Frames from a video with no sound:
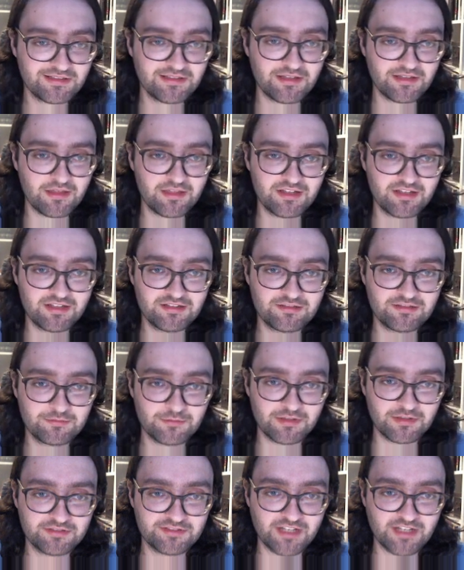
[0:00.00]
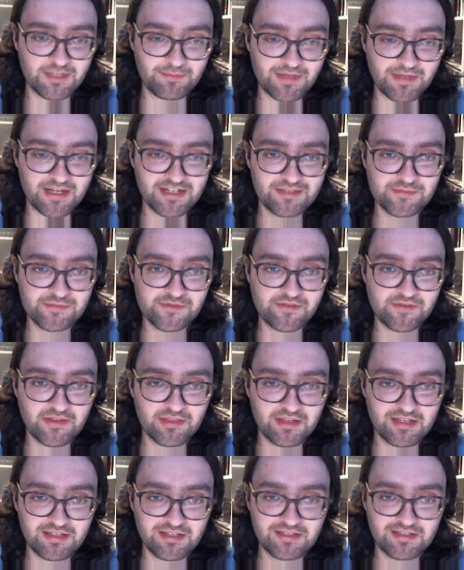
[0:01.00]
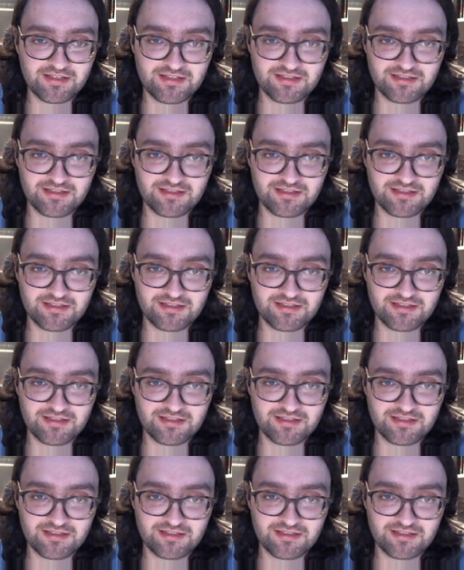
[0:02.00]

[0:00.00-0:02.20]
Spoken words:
This was a panic move, I think.